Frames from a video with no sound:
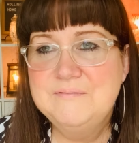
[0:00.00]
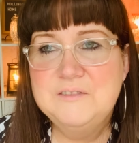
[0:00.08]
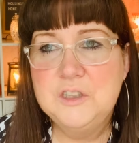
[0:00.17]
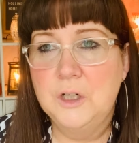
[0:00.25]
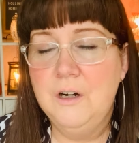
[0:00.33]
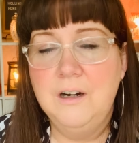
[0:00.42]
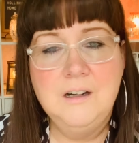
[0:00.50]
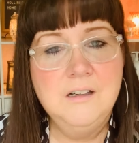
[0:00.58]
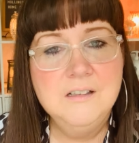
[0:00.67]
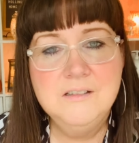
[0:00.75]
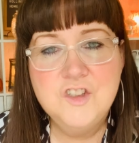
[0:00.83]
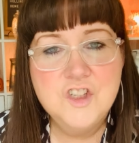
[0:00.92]

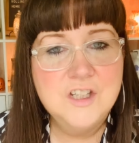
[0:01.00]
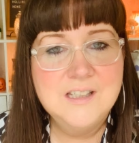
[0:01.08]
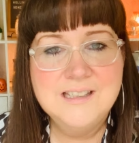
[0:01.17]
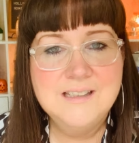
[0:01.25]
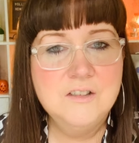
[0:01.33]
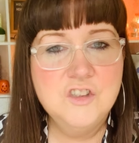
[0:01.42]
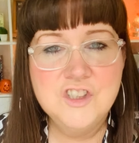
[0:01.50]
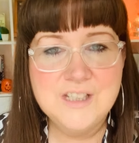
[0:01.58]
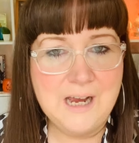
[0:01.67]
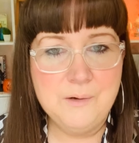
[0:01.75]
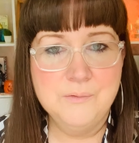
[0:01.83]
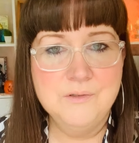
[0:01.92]
Just
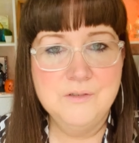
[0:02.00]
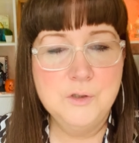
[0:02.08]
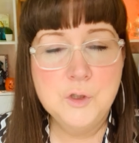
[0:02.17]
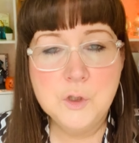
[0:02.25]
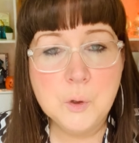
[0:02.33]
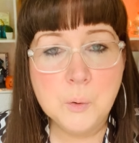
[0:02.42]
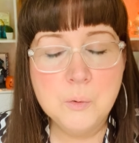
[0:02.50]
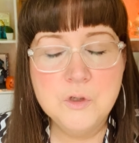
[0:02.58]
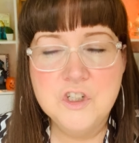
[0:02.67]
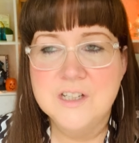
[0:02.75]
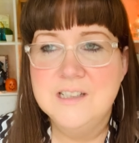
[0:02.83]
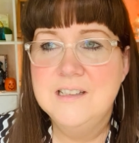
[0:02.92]
sounds
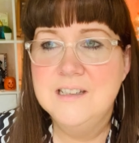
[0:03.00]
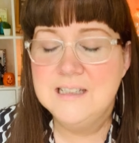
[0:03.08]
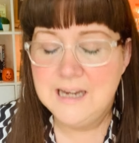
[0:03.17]
gorgeous, doesn't